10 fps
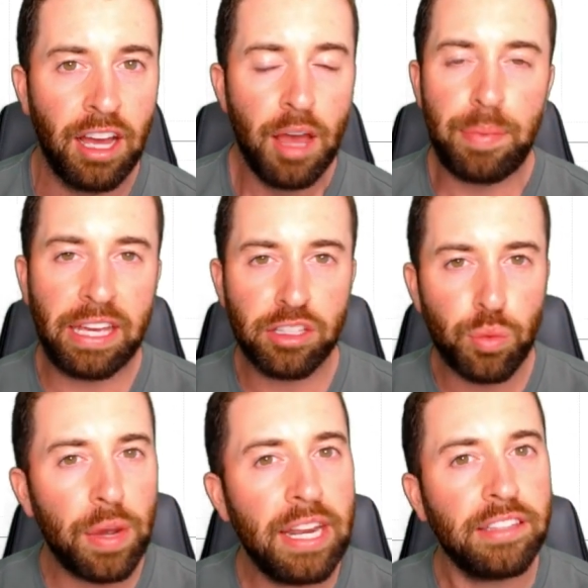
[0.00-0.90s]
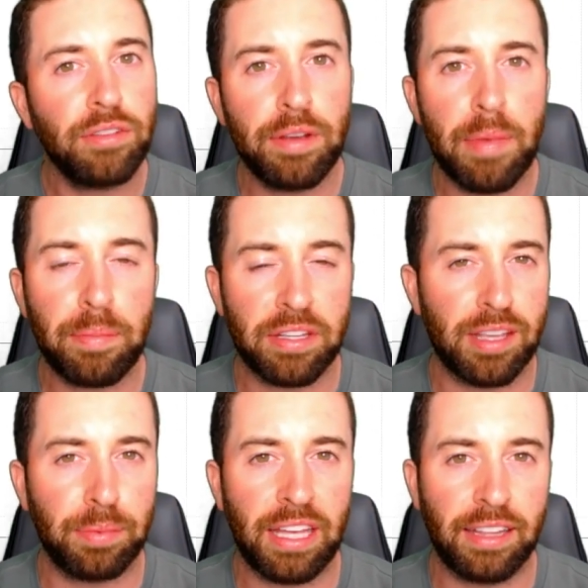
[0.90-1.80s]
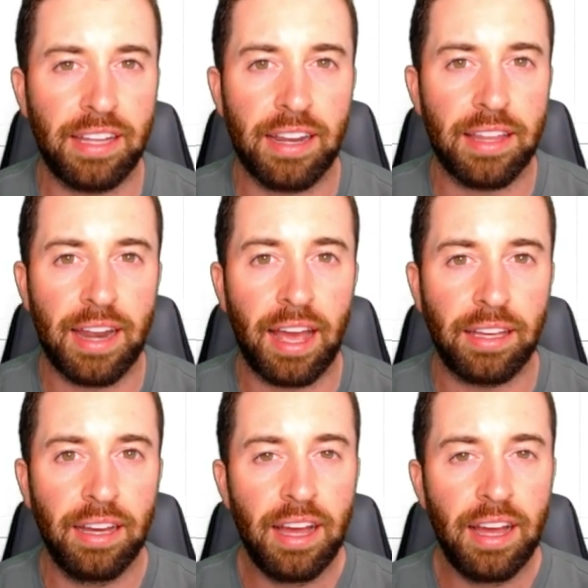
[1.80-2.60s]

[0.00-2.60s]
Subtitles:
Because we need to remember something at the end of the day.